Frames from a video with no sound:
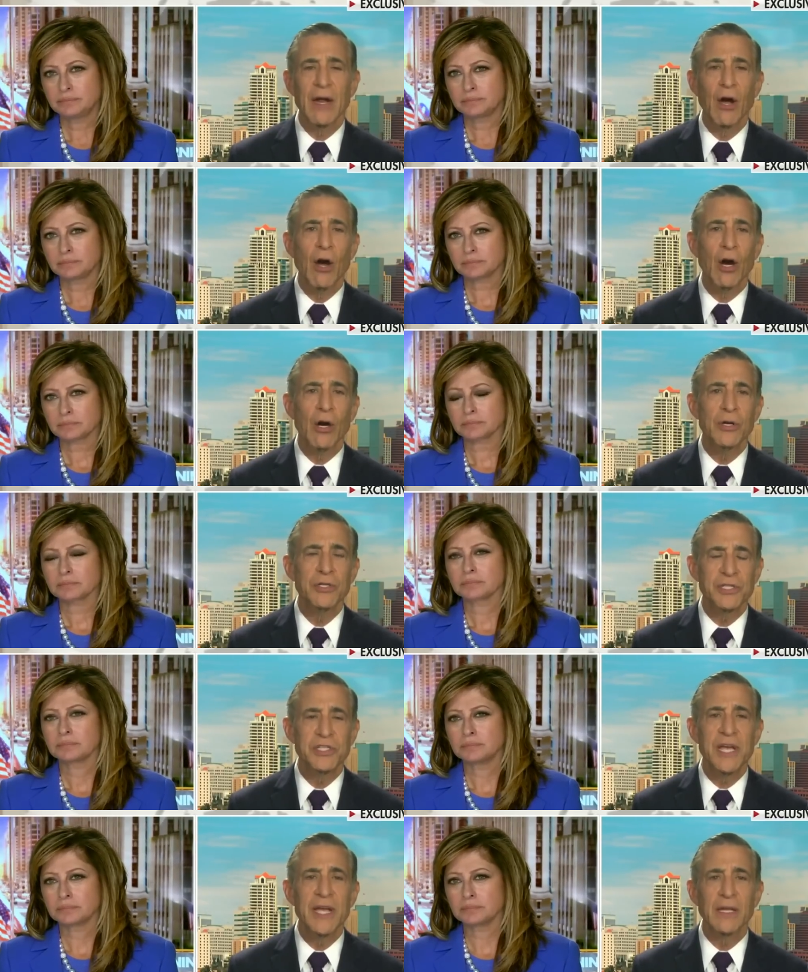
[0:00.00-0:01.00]
Speaker 1: a hard
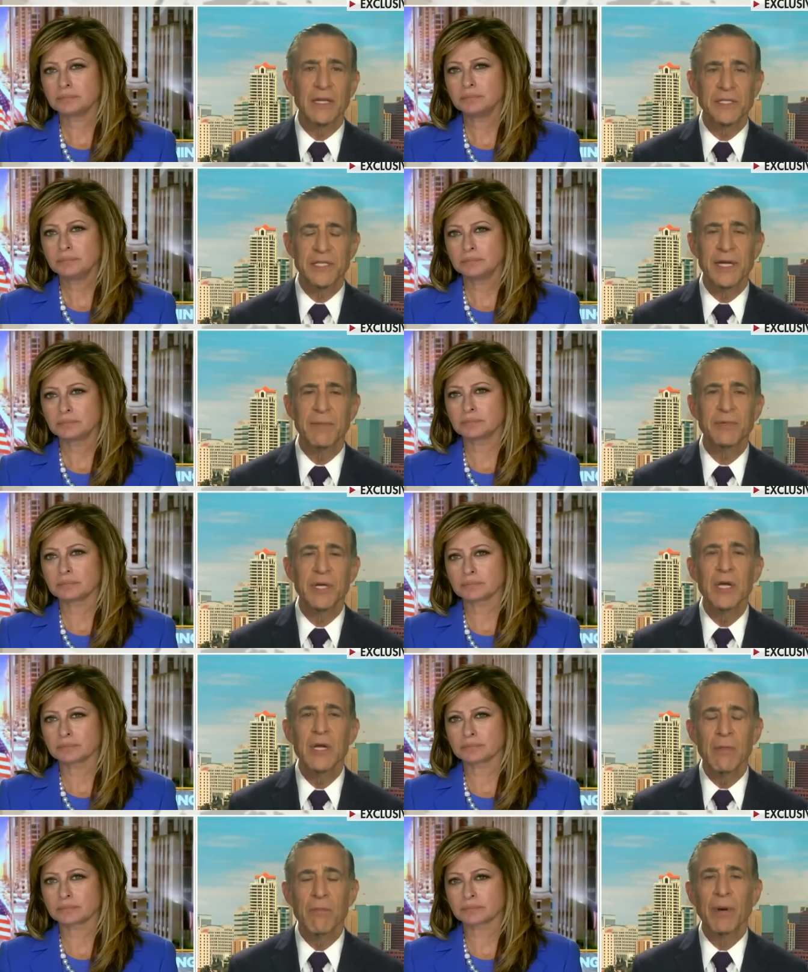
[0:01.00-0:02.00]
sale attempt
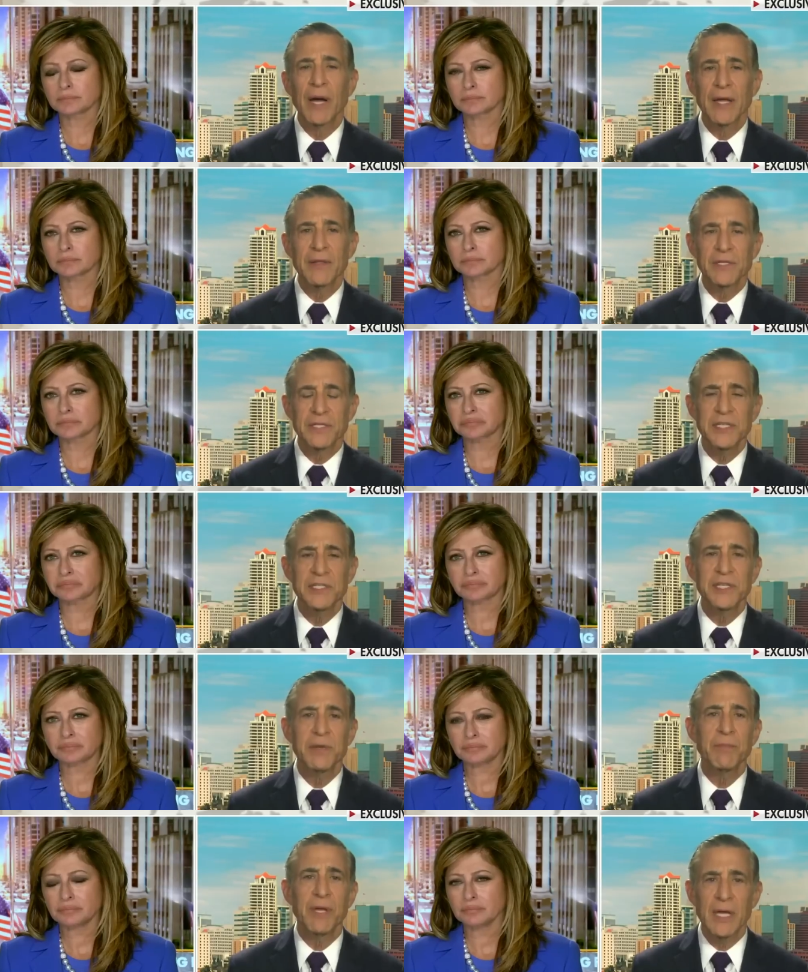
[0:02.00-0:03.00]
by the
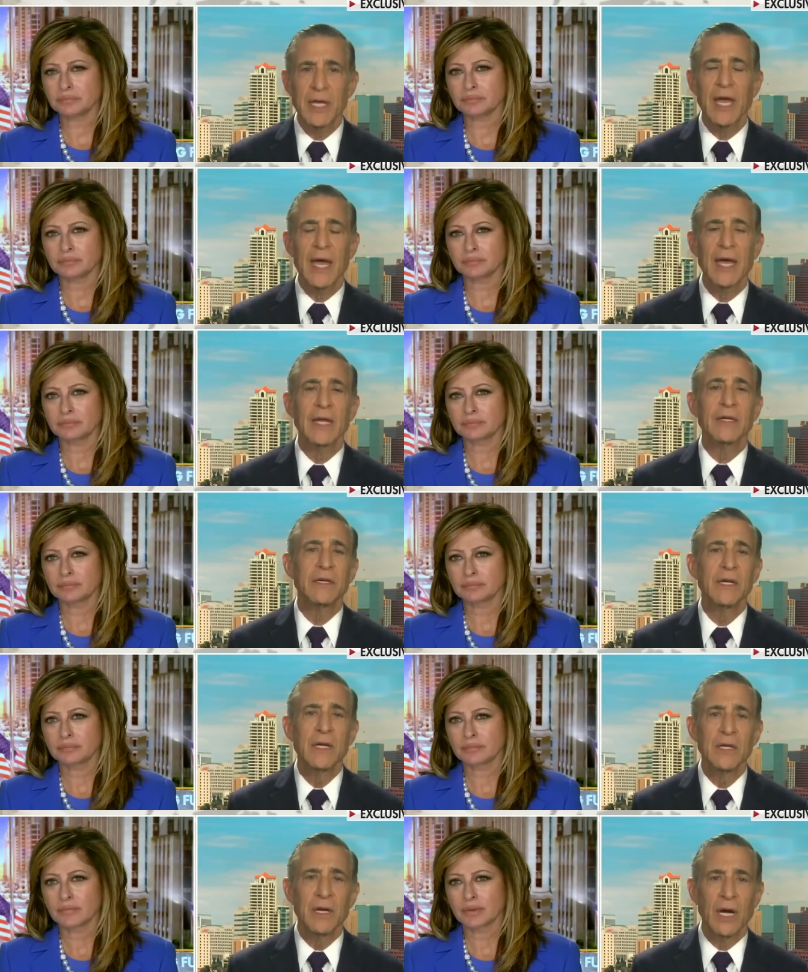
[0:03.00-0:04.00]
CCP and
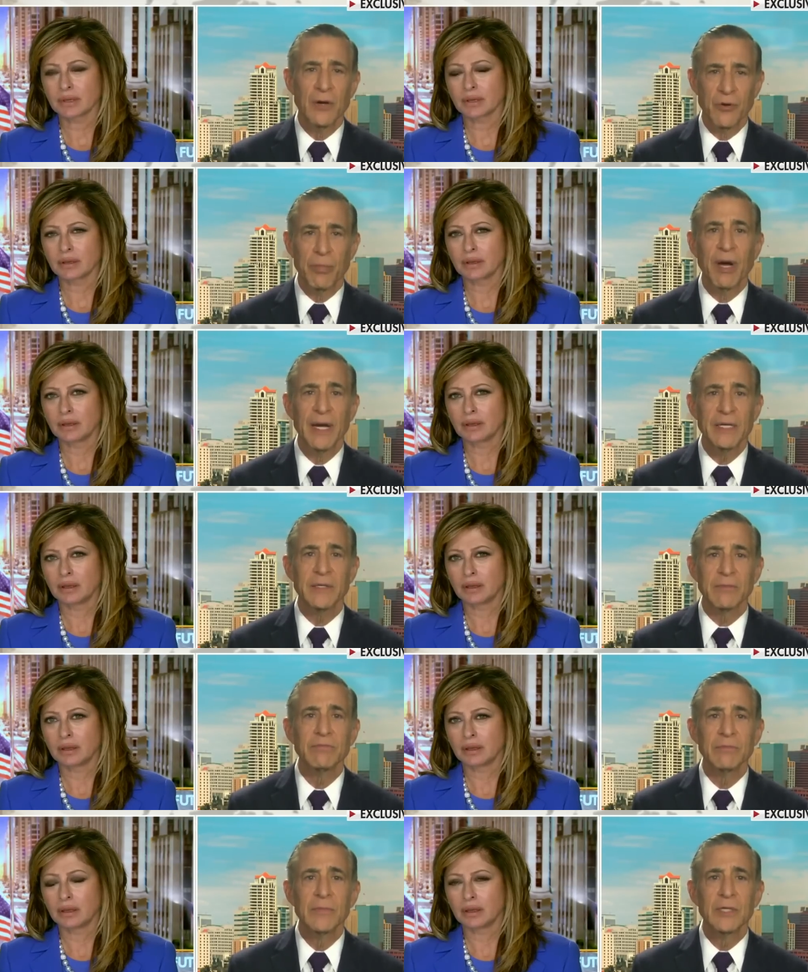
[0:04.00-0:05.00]
Hunter Biden.
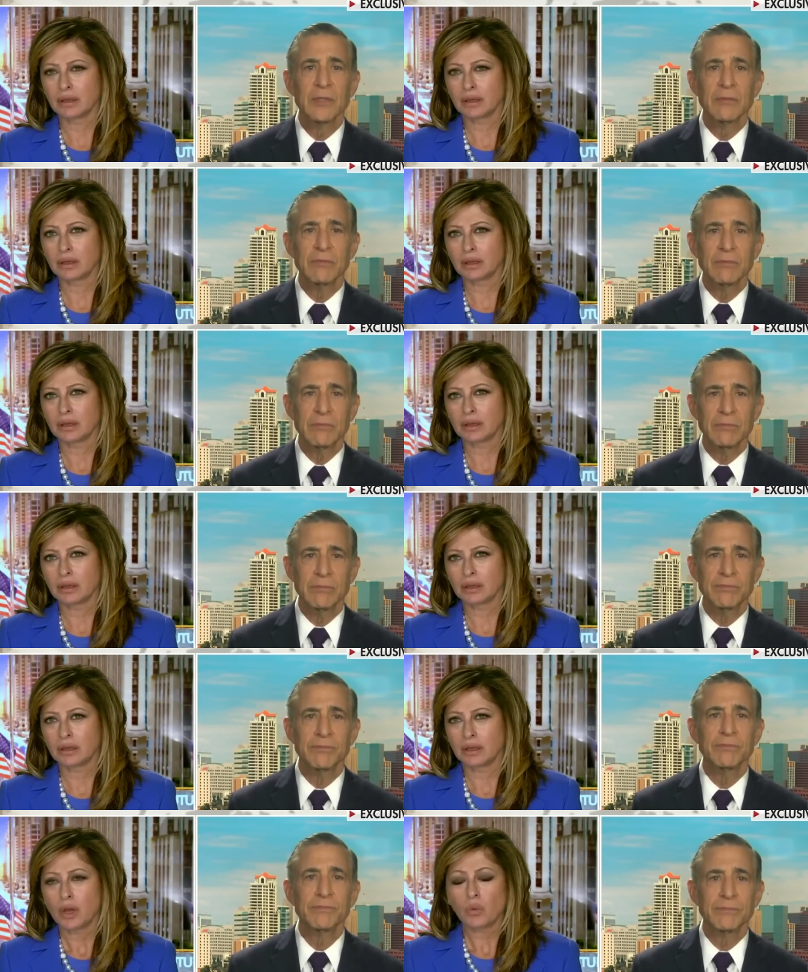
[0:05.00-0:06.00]

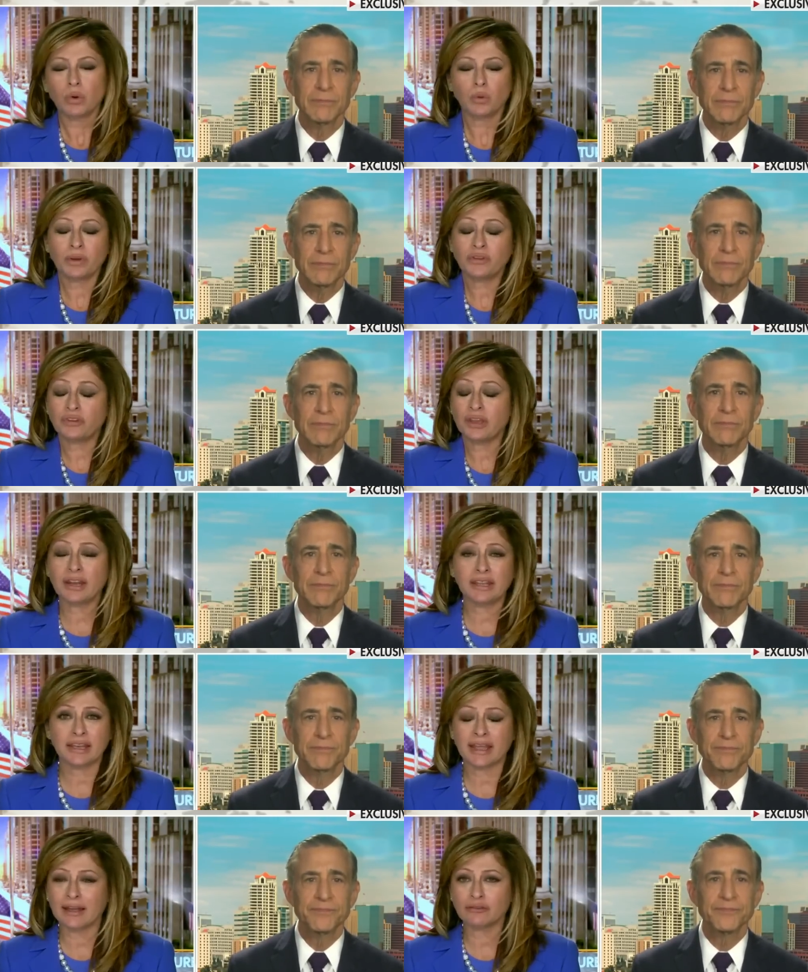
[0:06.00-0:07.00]
Speaker 2: Will we see any
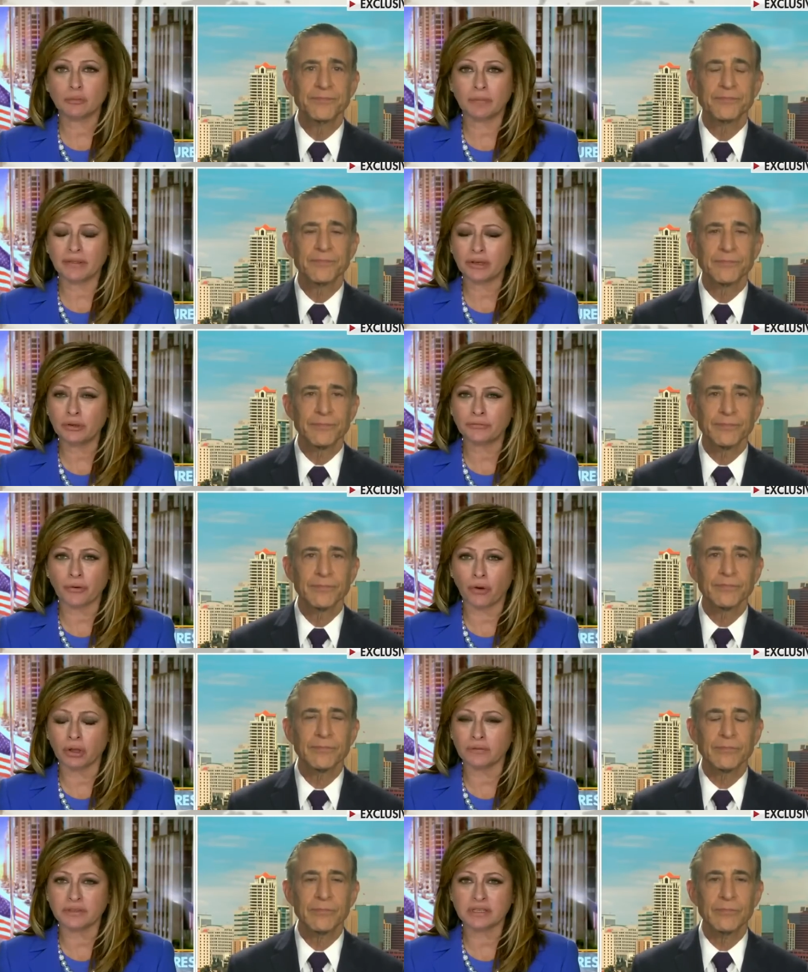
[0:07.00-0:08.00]
accountability for
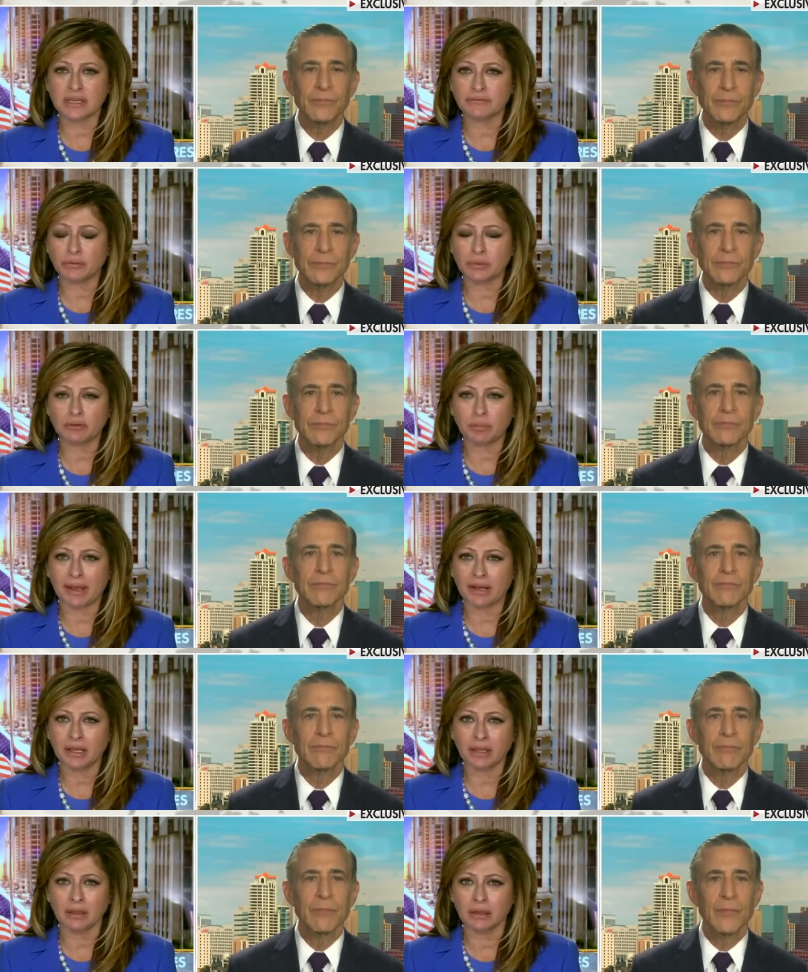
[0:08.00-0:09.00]
all of this influence
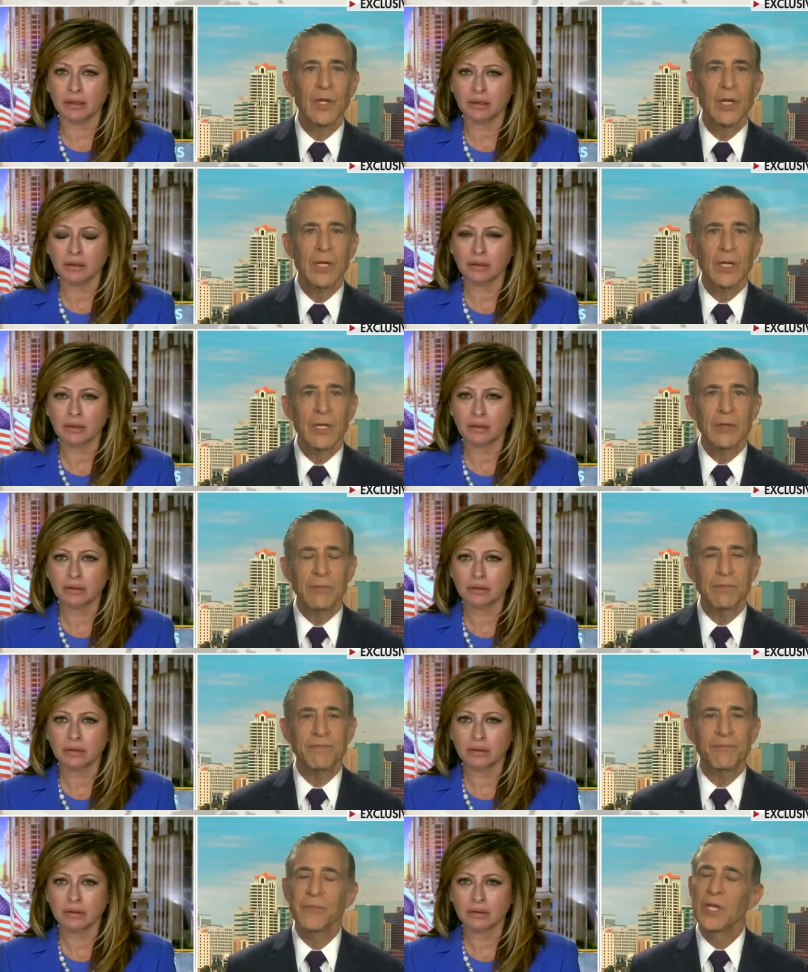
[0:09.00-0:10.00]
peddling?
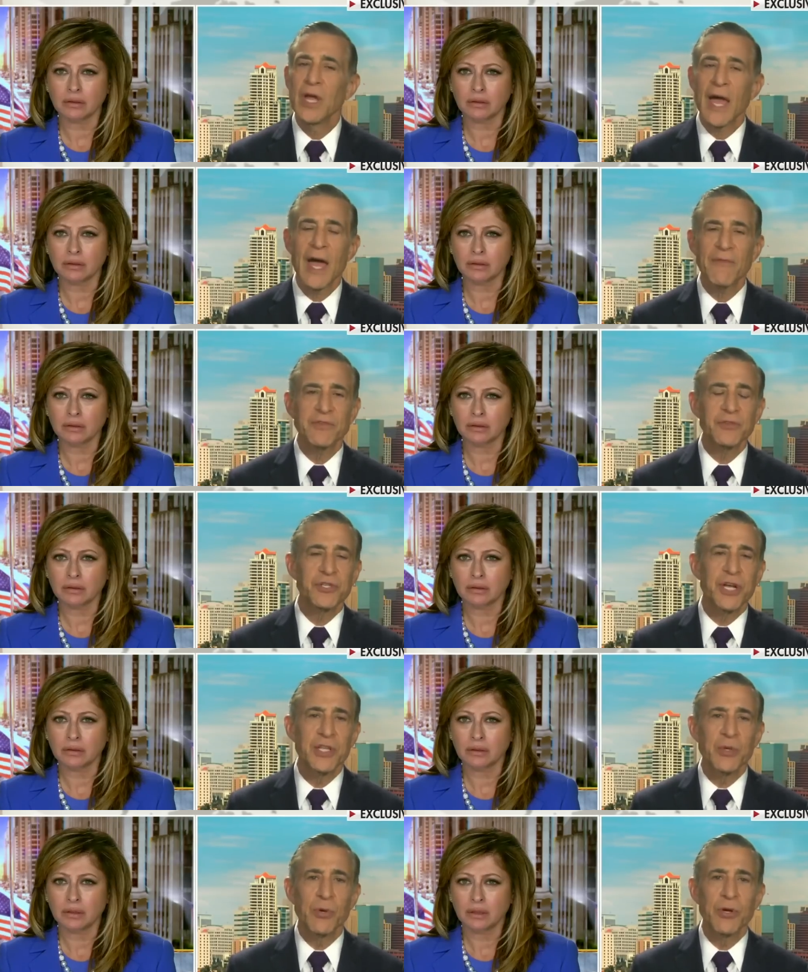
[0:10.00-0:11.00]
Speaker 1: After
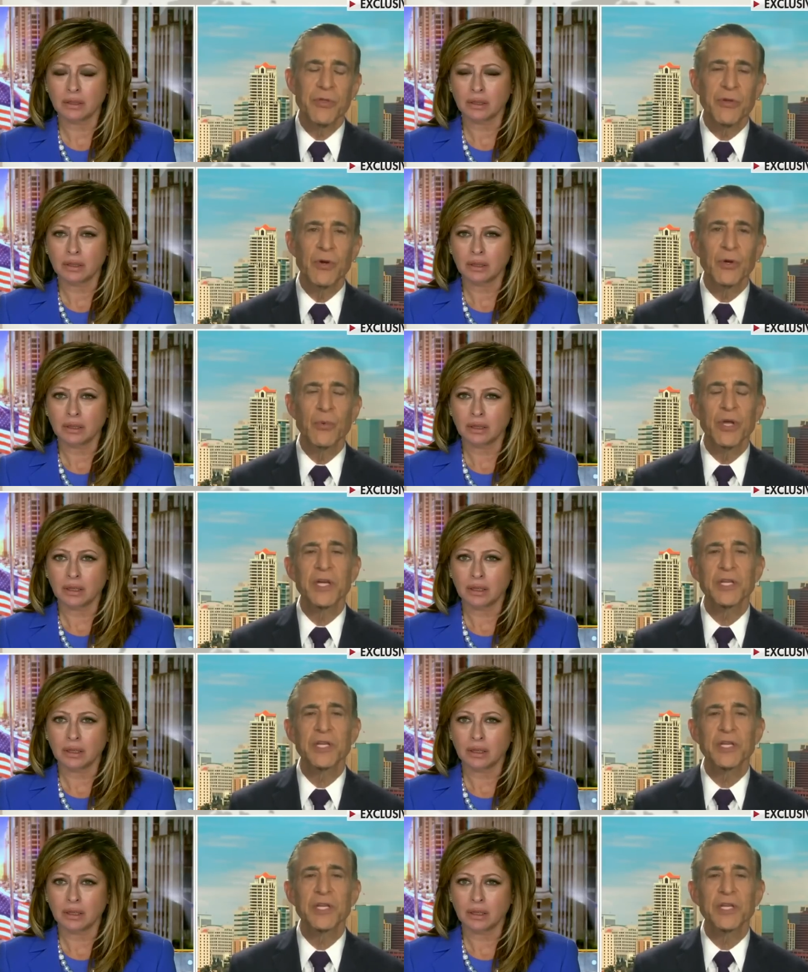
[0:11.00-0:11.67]
January 3rd, we